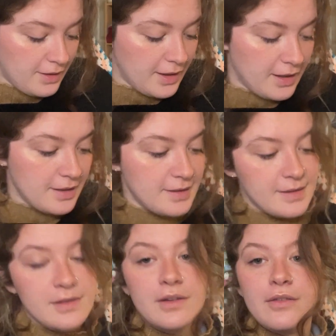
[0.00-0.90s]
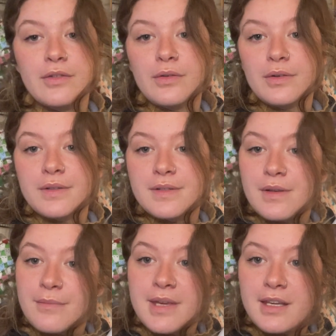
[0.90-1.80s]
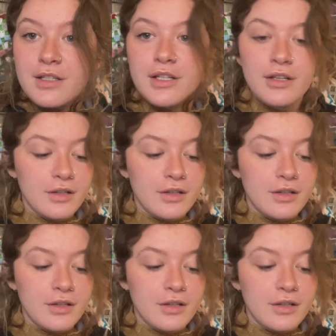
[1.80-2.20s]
There's, of course, Pikachu,